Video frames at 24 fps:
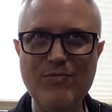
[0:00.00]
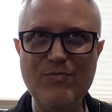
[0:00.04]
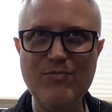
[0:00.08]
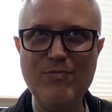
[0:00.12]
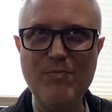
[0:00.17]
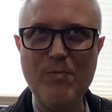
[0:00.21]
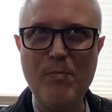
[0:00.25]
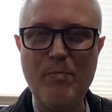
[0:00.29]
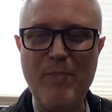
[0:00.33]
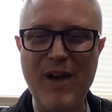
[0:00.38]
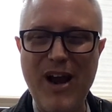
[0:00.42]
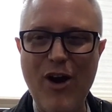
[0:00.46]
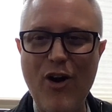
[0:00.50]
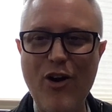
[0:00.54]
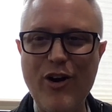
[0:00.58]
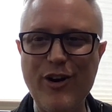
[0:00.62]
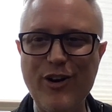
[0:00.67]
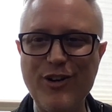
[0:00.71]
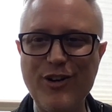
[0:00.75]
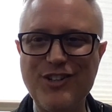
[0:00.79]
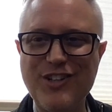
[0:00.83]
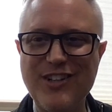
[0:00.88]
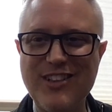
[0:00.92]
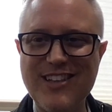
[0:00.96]
barrier
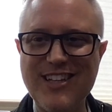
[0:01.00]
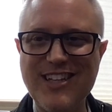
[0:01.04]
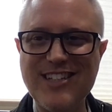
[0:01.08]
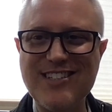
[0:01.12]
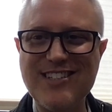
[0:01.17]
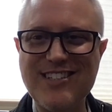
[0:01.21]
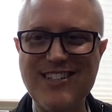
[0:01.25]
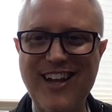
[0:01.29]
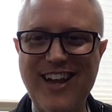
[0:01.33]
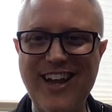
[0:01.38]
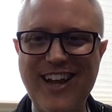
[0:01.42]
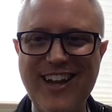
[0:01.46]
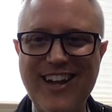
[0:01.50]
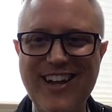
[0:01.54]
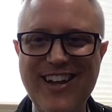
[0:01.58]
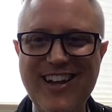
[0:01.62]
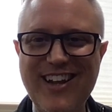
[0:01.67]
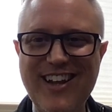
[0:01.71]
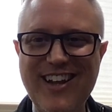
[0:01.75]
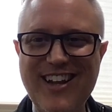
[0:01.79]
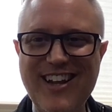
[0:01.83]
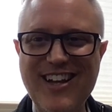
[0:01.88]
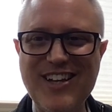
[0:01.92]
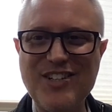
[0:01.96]
to listening
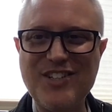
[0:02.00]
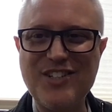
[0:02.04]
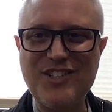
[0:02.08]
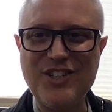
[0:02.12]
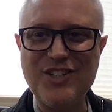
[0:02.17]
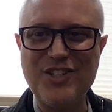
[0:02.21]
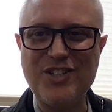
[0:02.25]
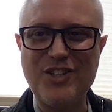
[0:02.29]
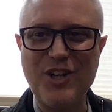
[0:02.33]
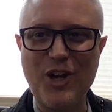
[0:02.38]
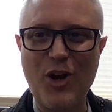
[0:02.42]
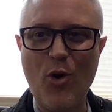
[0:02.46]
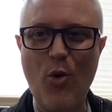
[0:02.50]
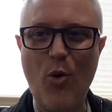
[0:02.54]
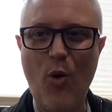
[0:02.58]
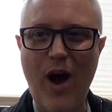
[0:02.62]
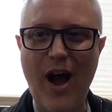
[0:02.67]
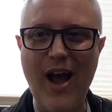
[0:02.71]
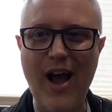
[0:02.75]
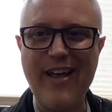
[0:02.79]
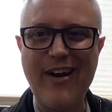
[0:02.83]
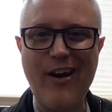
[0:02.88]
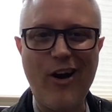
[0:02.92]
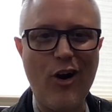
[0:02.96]
is just to
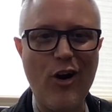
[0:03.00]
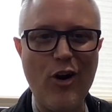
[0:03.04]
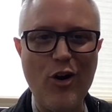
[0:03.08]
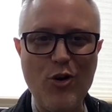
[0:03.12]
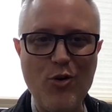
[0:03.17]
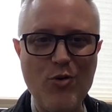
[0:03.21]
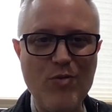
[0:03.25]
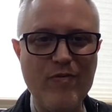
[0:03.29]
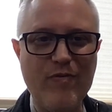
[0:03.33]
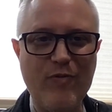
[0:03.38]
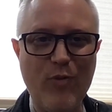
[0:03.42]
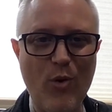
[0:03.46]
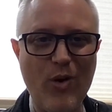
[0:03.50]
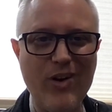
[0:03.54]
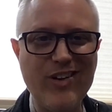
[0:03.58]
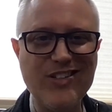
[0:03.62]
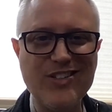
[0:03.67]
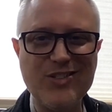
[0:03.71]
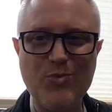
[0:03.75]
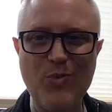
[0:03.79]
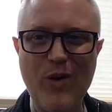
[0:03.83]
quiet our own voice,